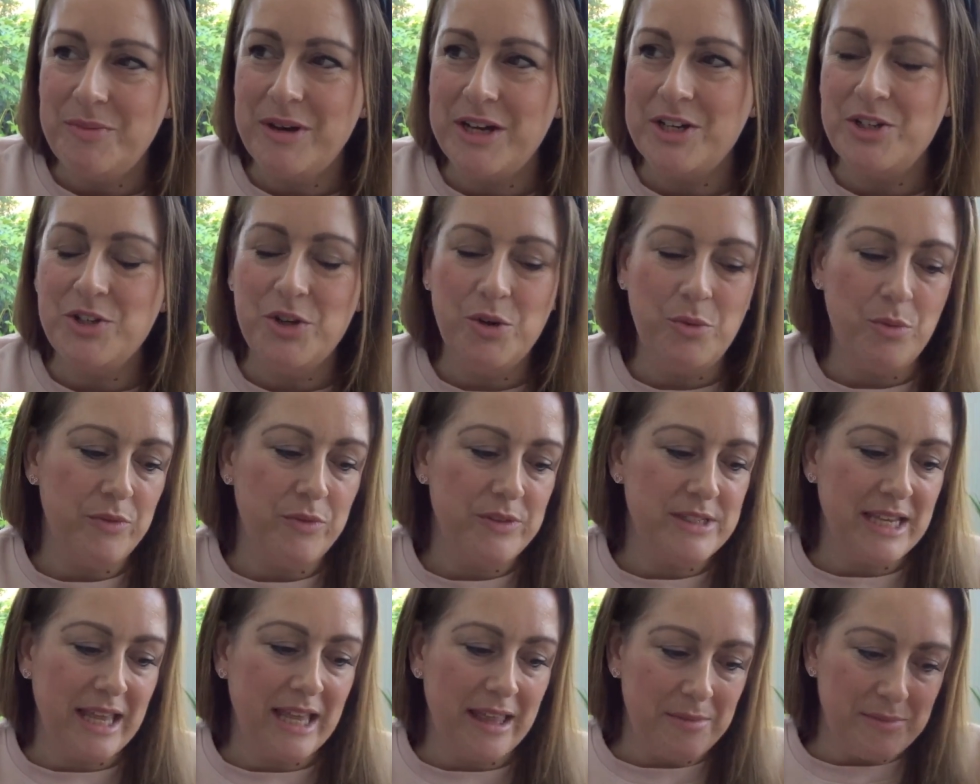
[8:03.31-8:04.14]
I don't want
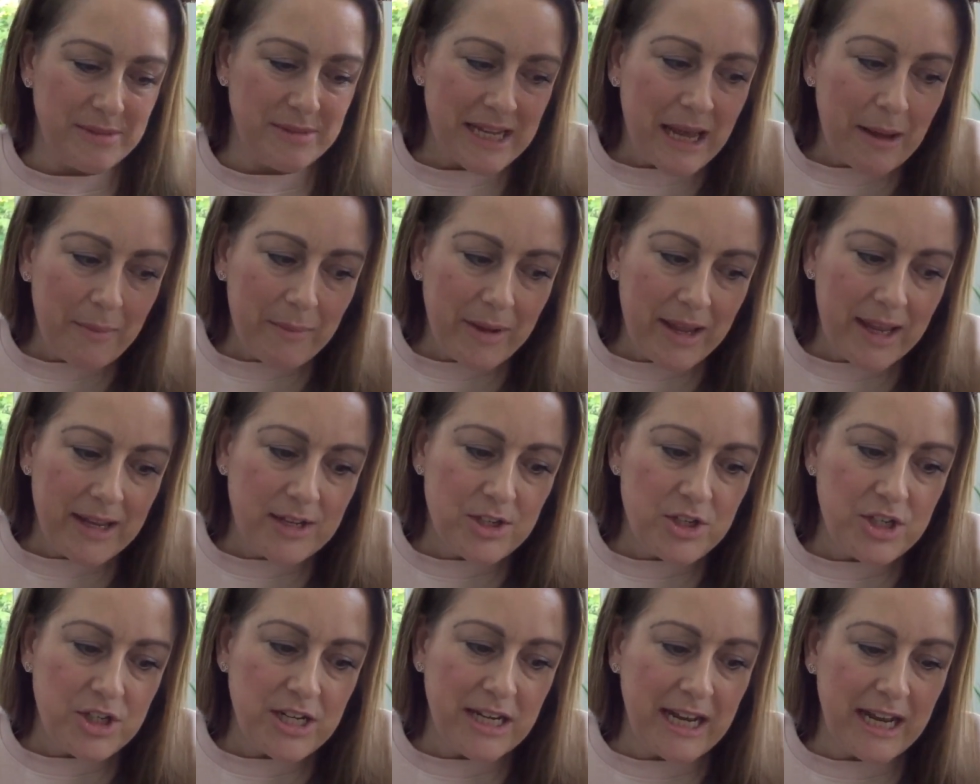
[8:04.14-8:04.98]
to get them
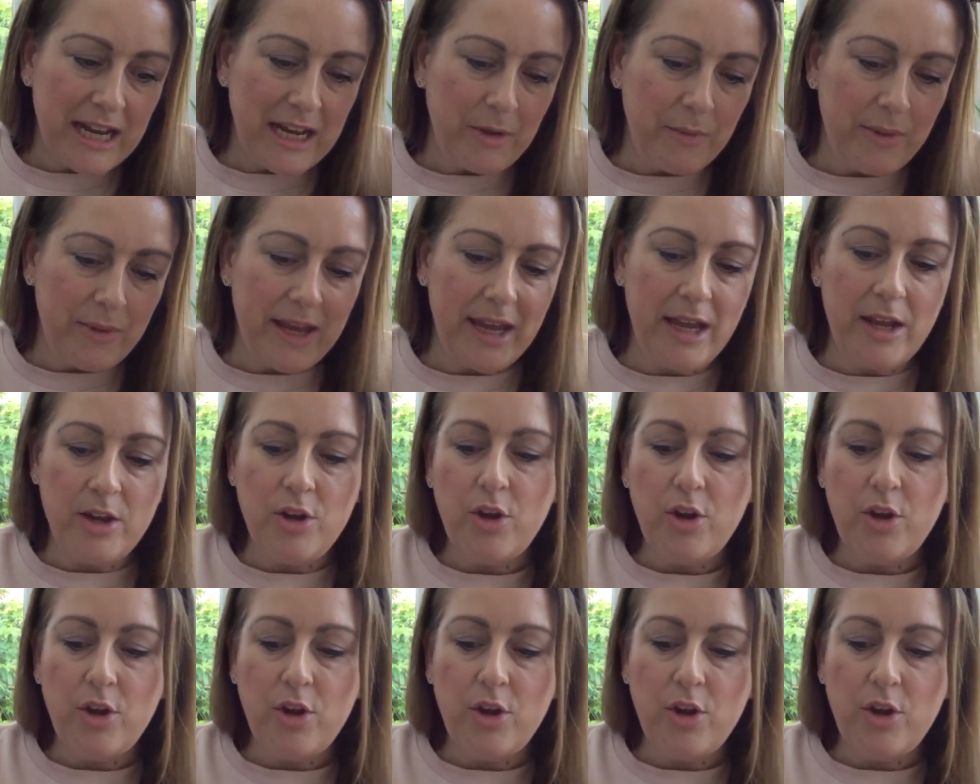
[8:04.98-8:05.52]
damaged in any way.